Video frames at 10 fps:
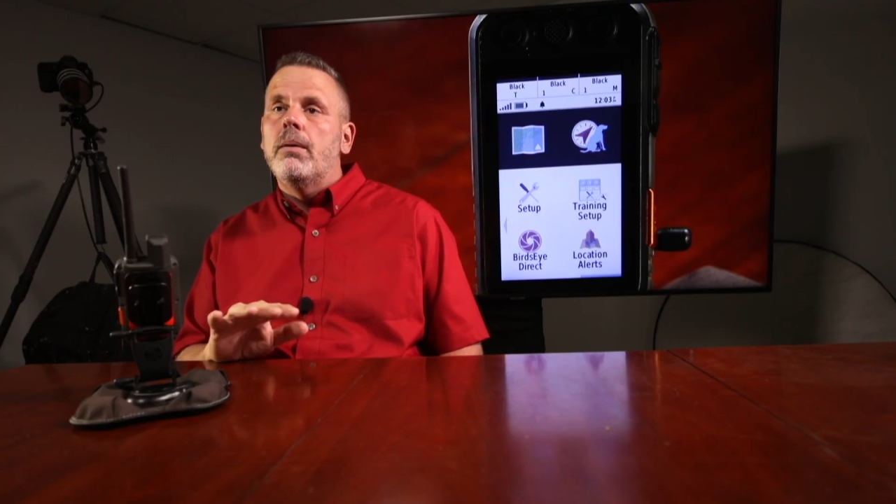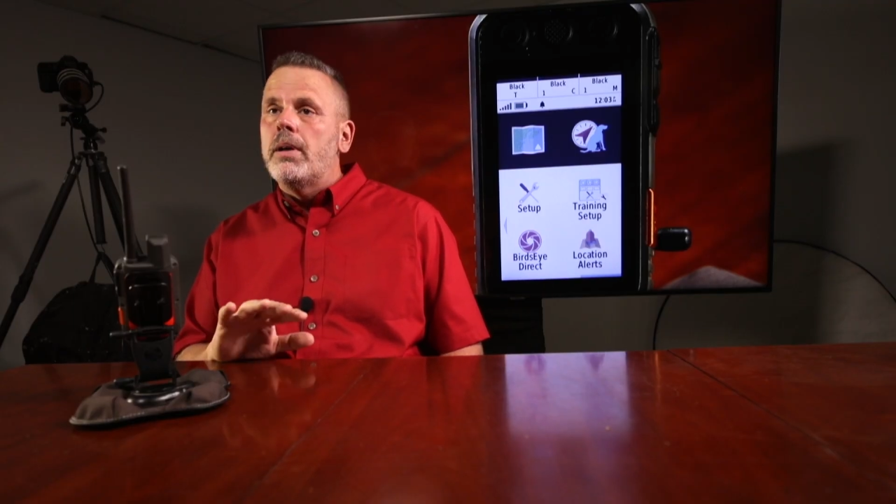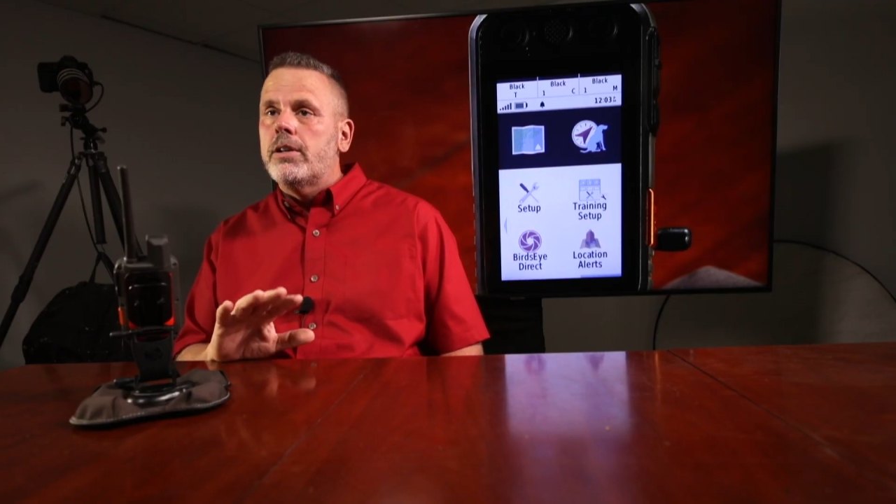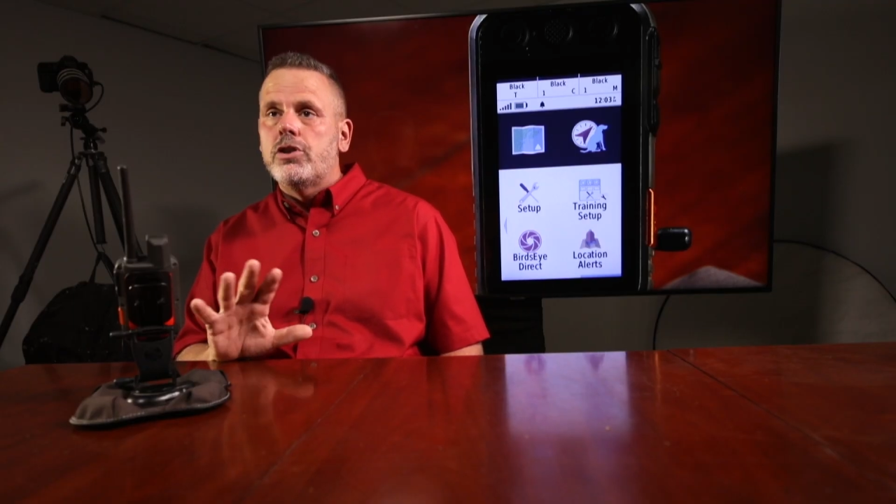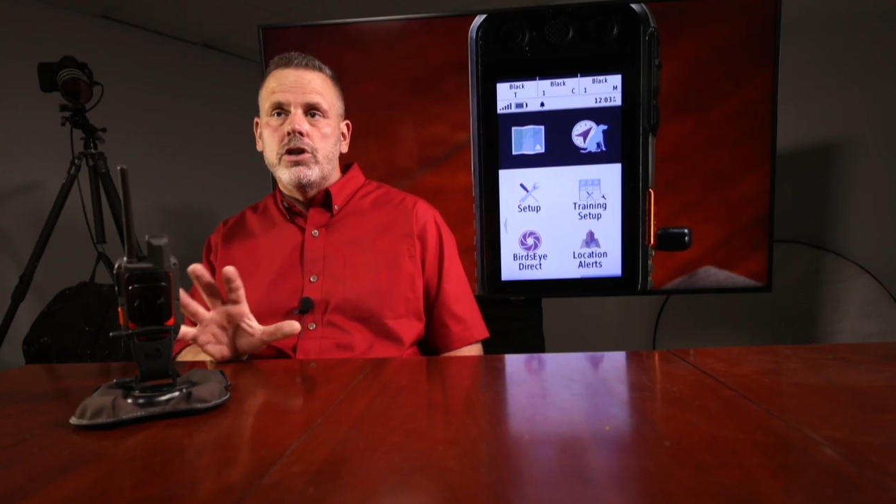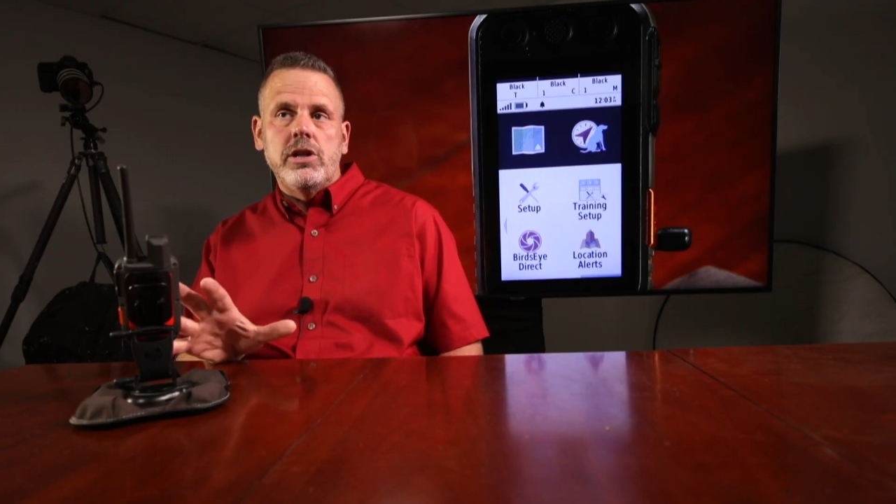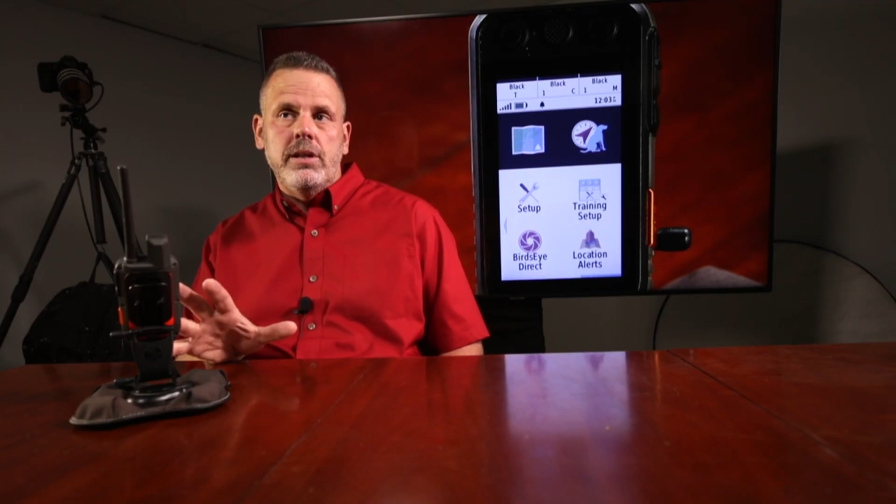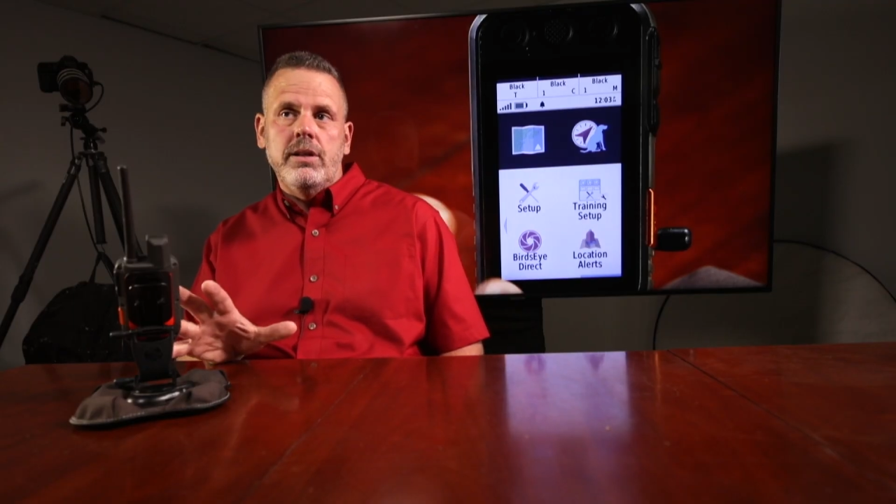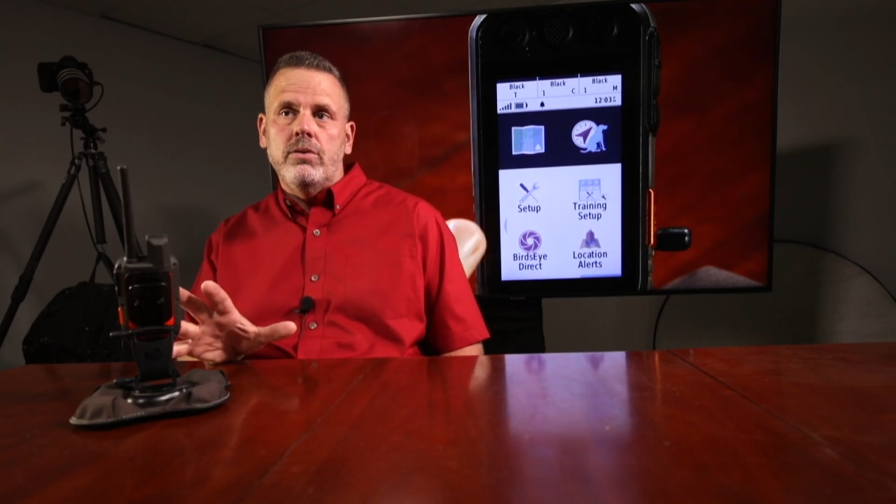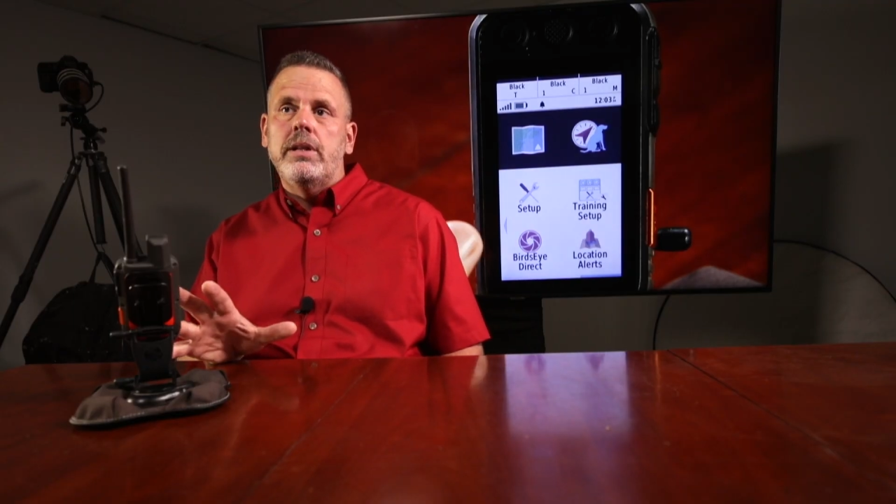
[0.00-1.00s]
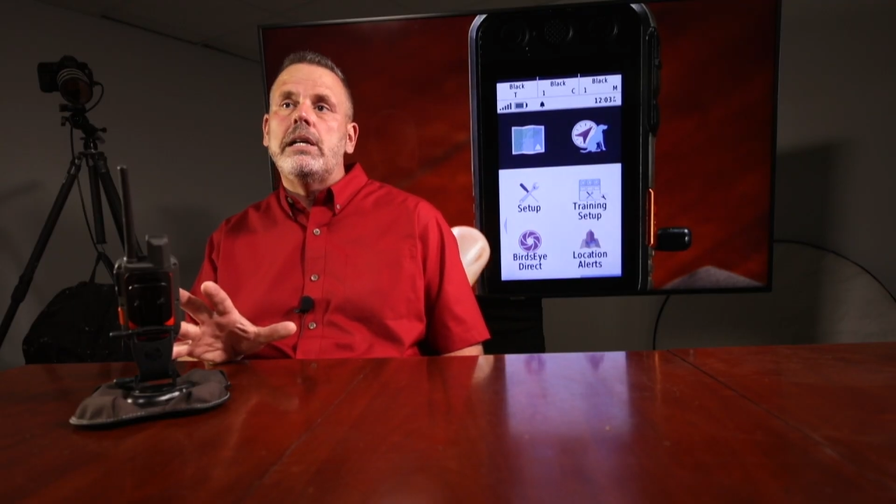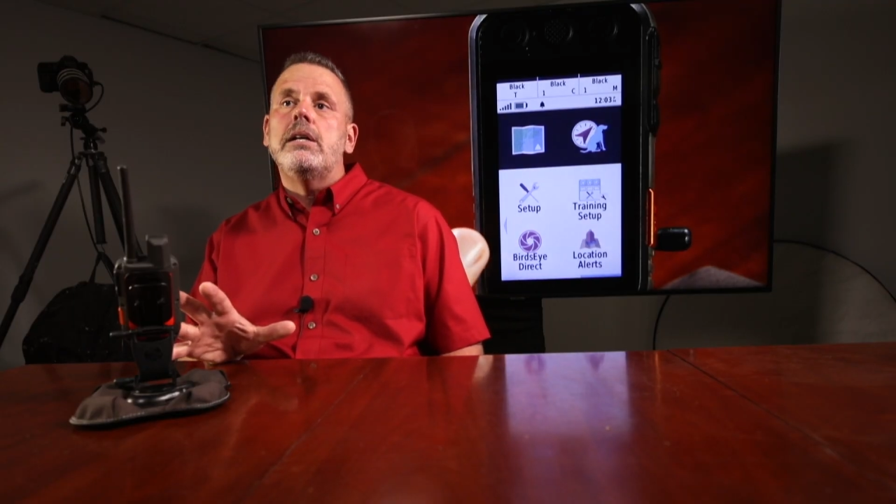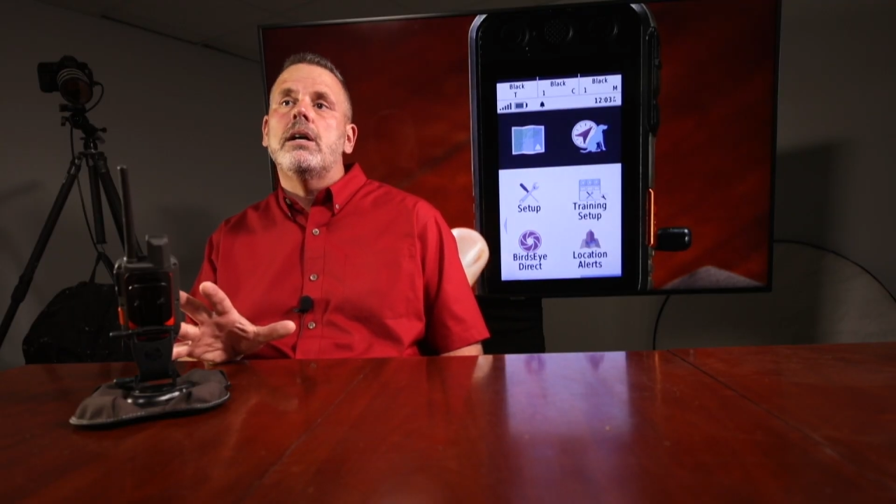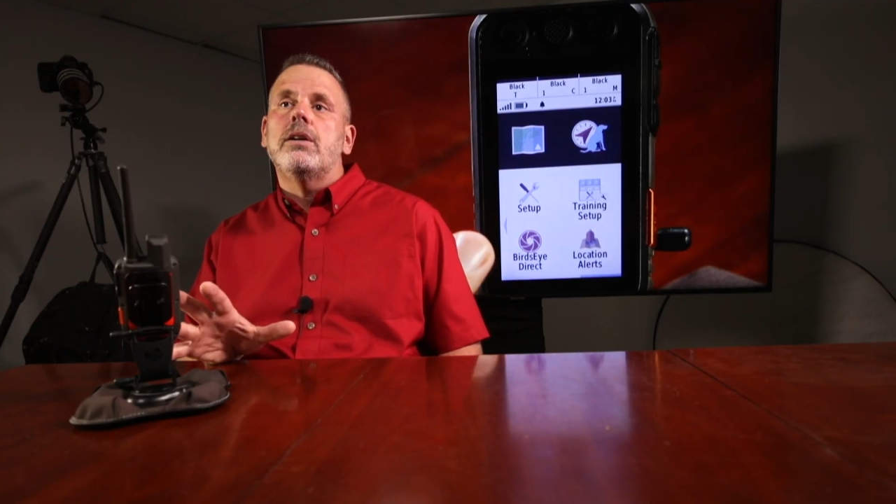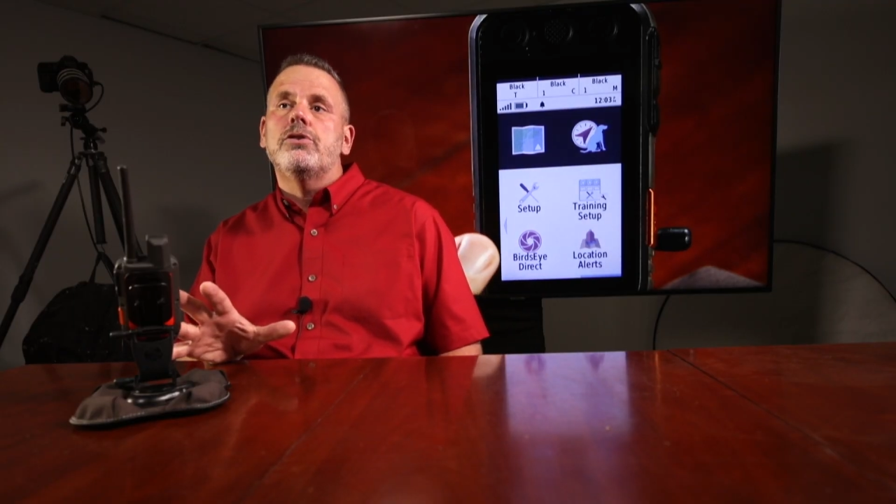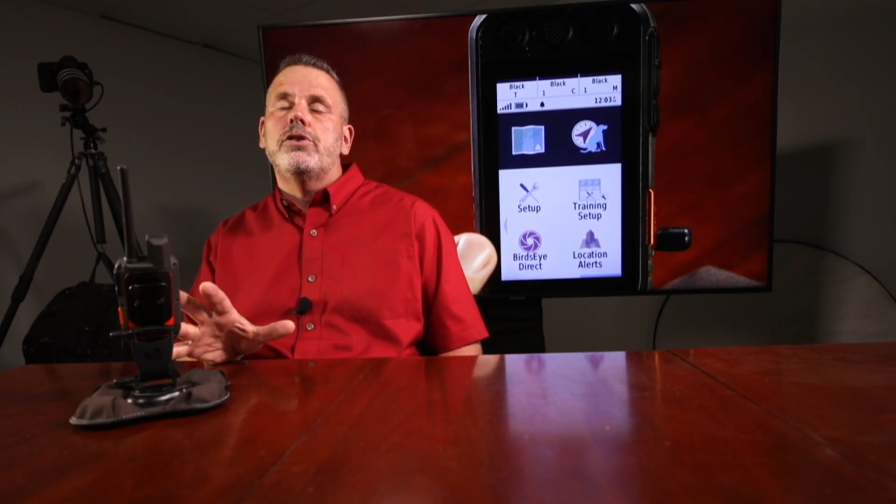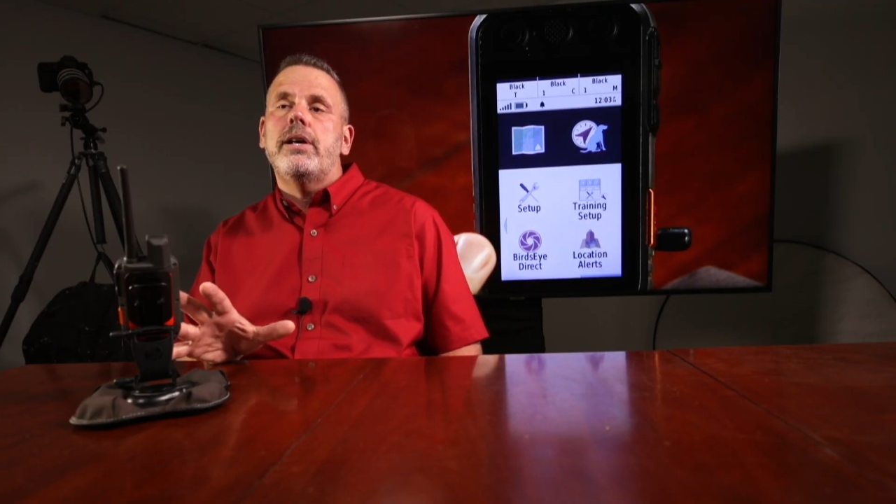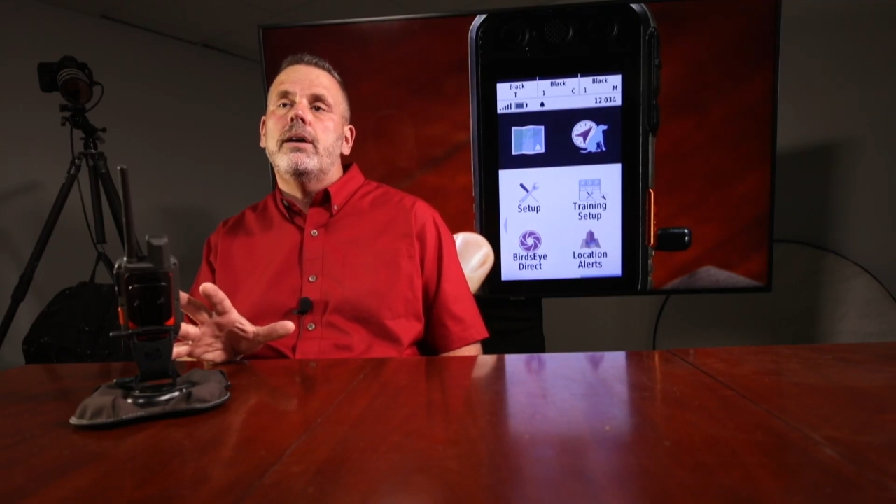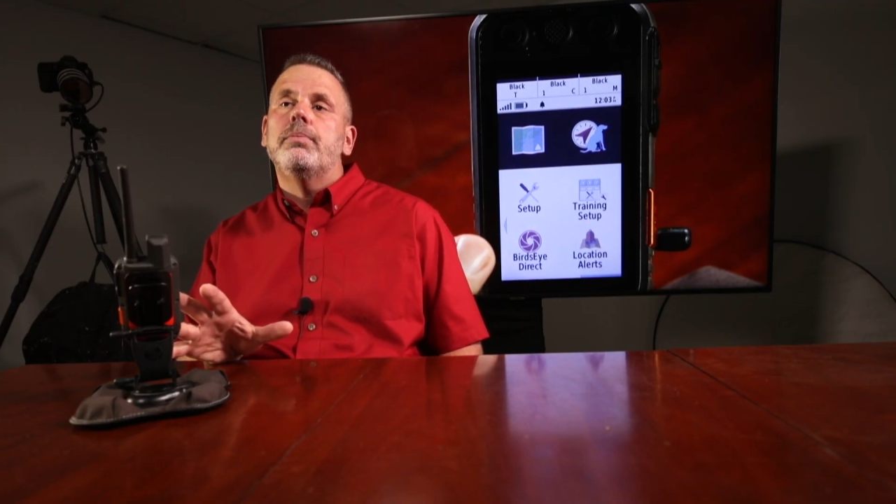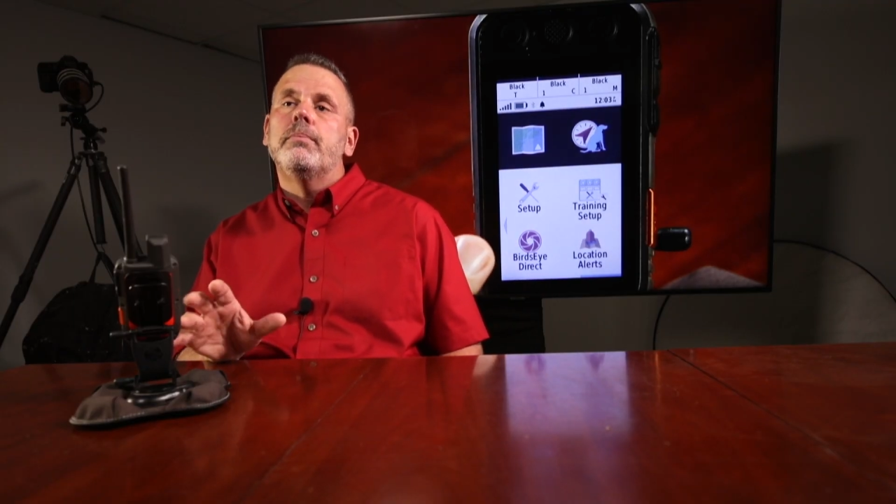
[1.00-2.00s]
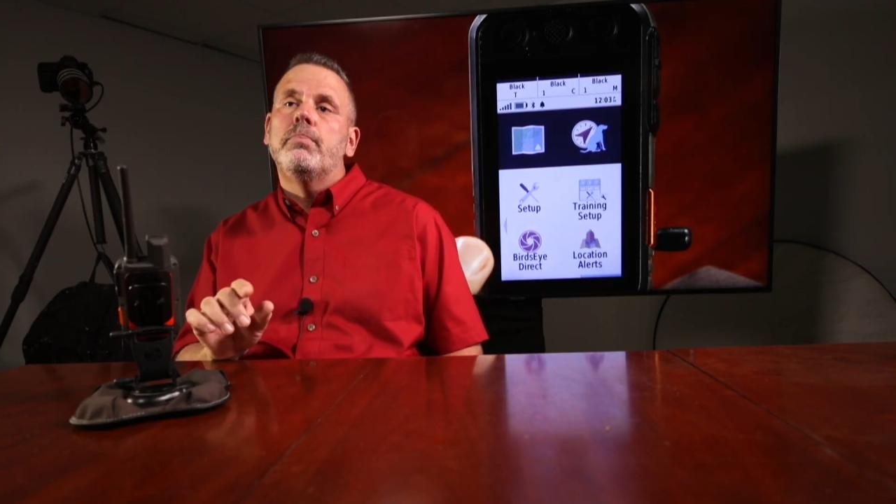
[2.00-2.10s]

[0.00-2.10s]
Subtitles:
I'm not going to change anything on the e-collar setup,